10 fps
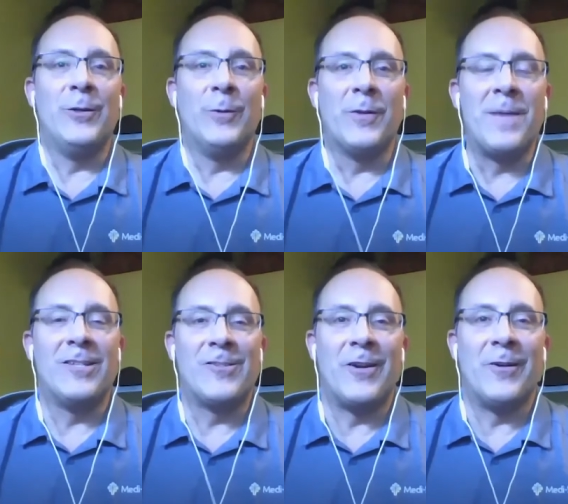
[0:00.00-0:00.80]
do with
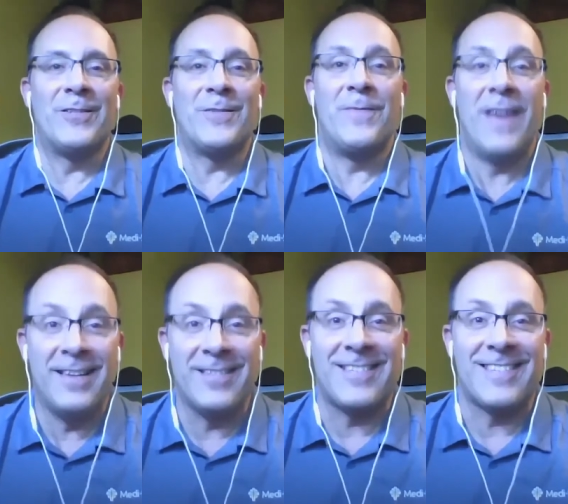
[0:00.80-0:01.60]
Medi-Share is
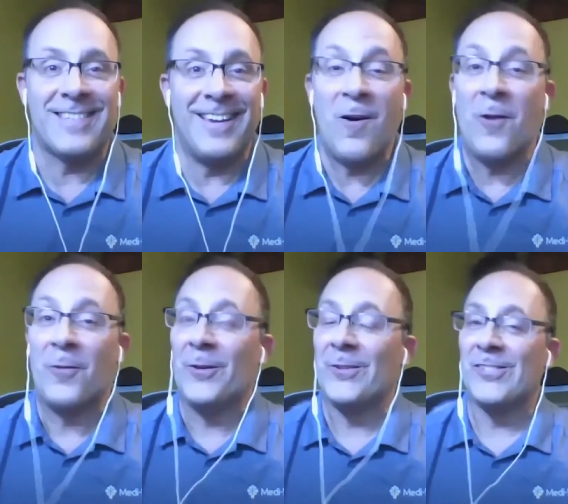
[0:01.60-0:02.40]
events, and all
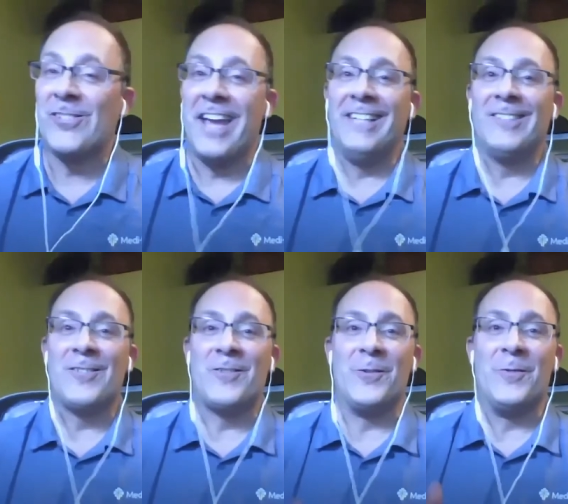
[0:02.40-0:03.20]
those
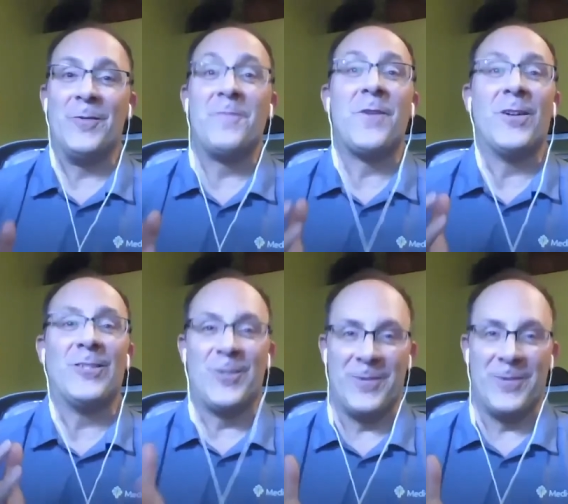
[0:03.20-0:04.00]
changed to
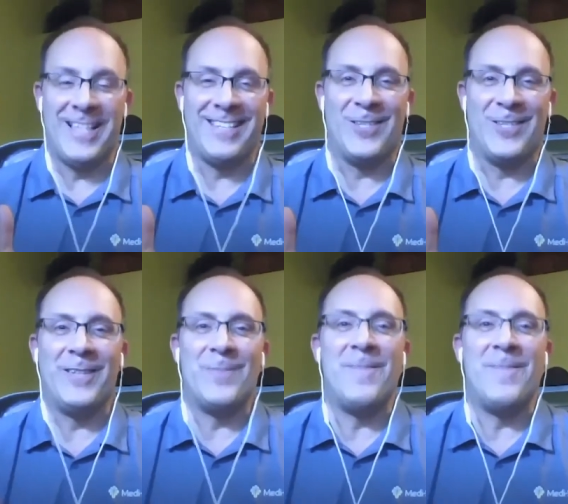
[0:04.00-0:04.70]
virtual, as you would